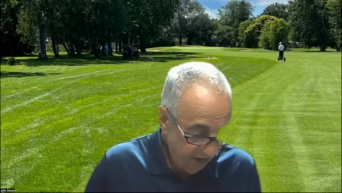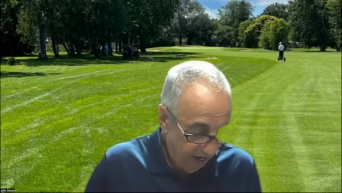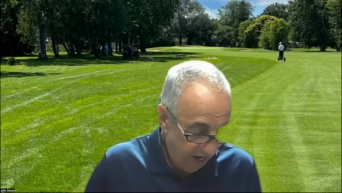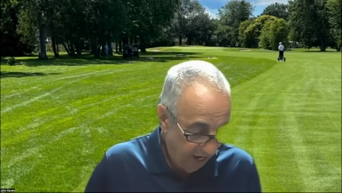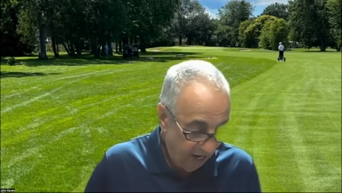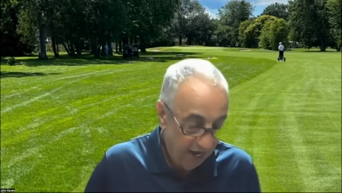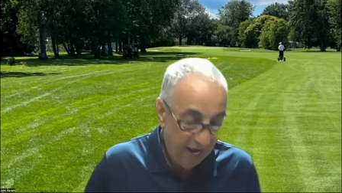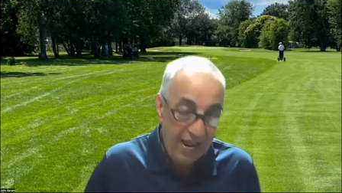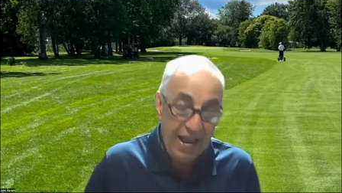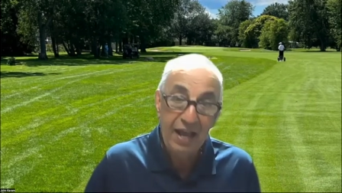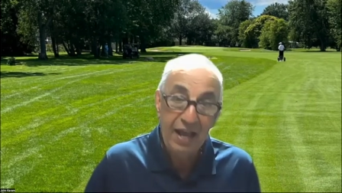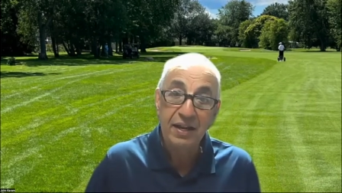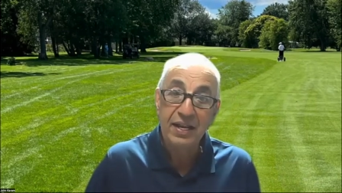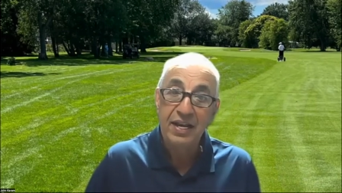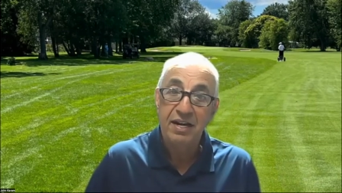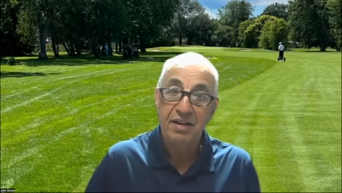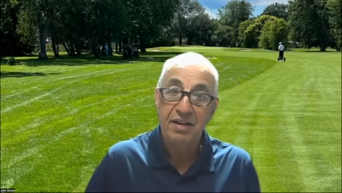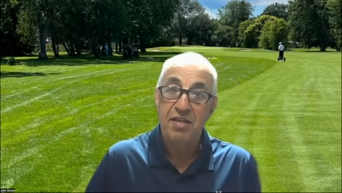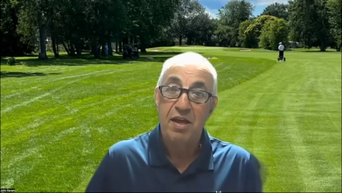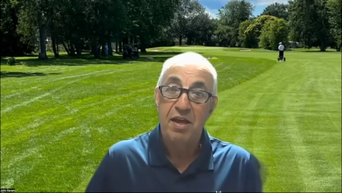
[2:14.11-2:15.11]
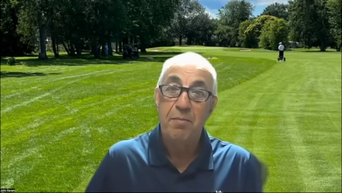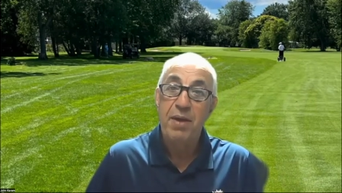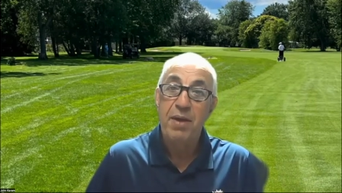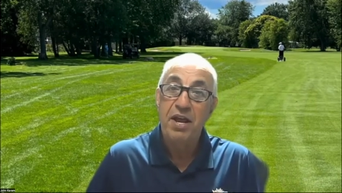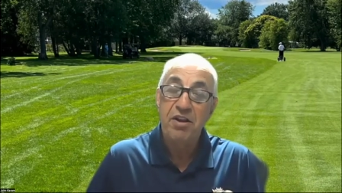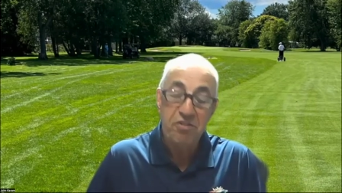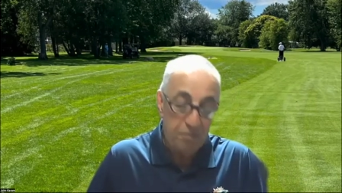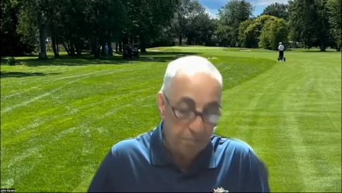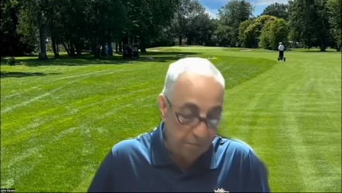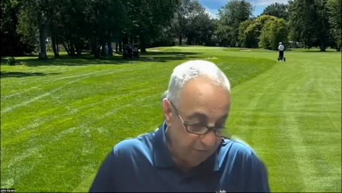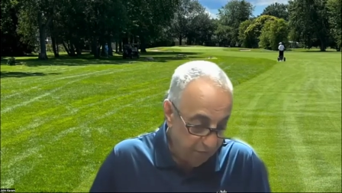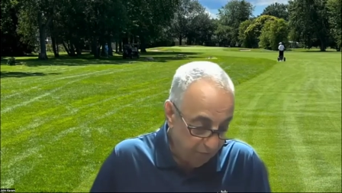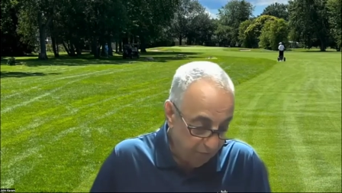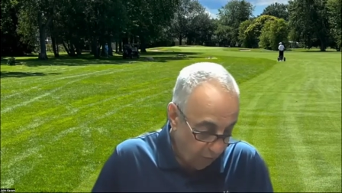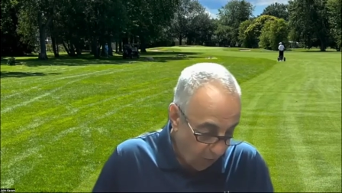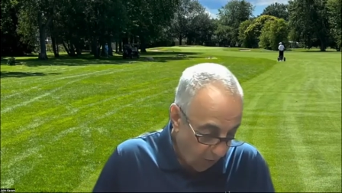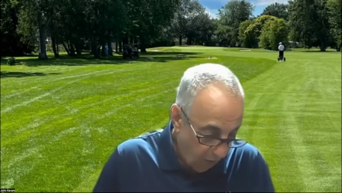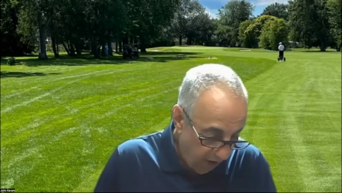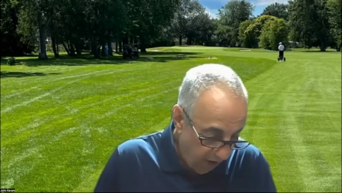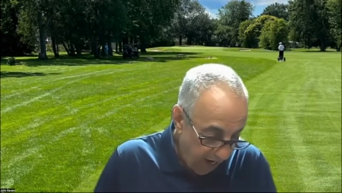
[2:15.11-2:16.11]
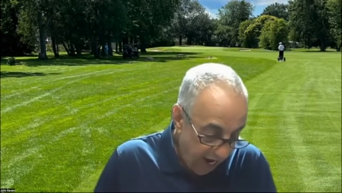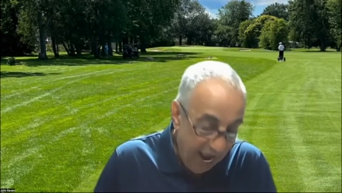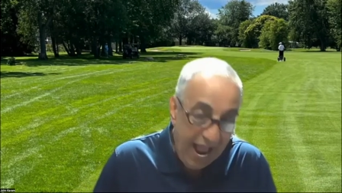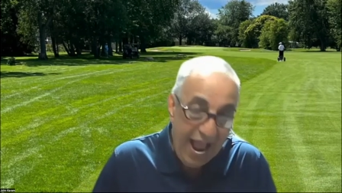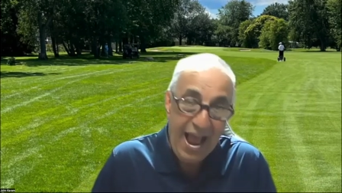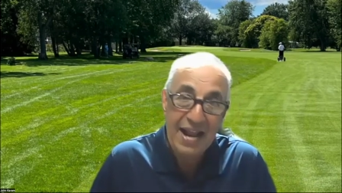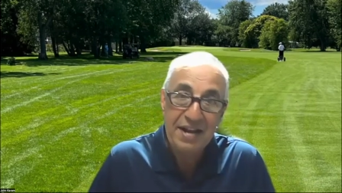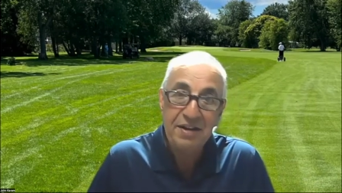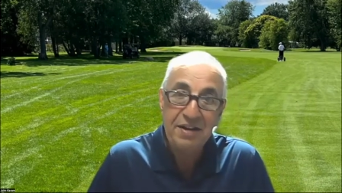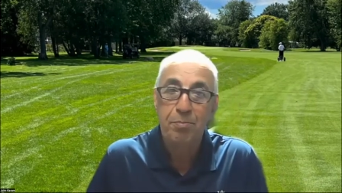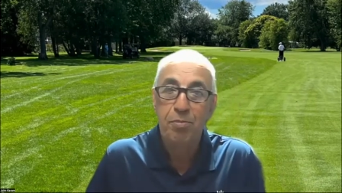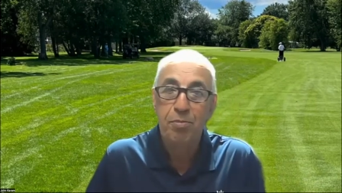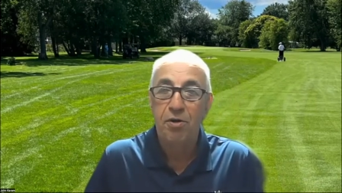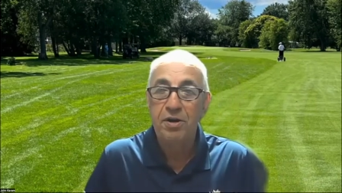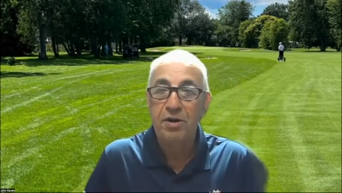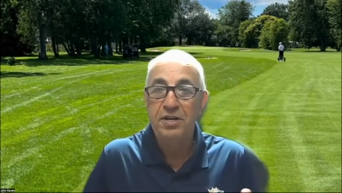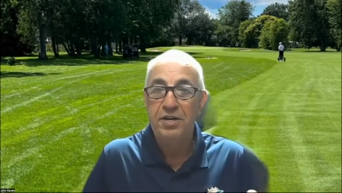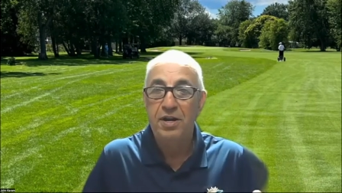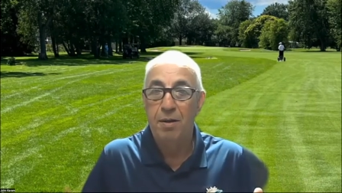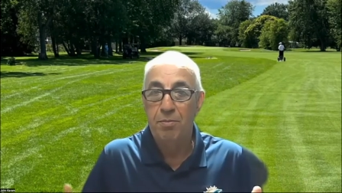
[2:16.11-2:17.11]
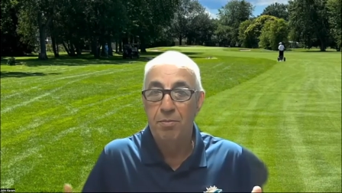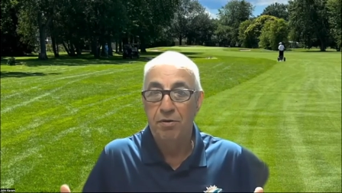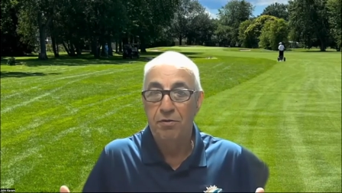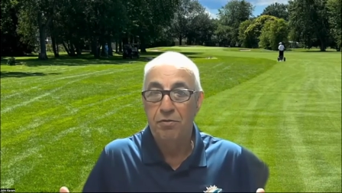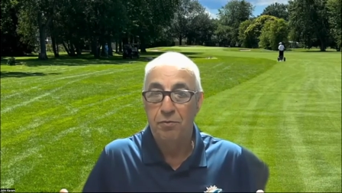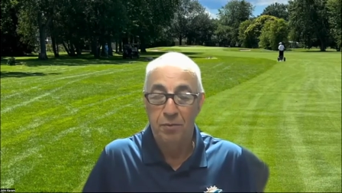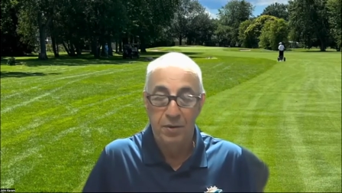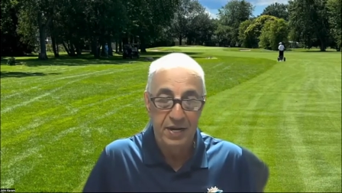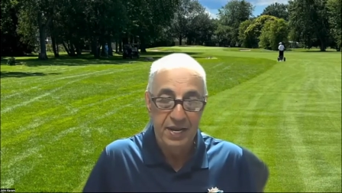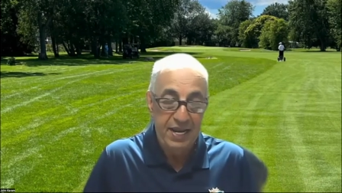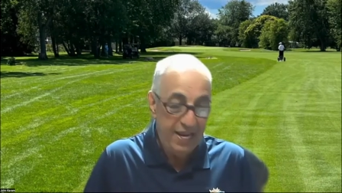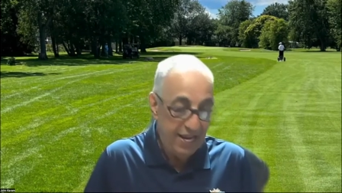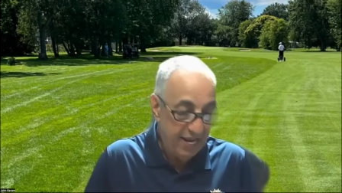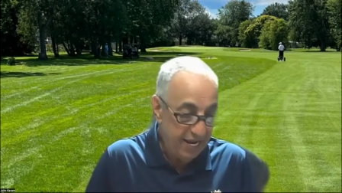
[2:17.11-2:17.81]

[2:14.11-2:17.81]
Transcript: Uh, Elliot, as I mentioned before, had to birdie number three.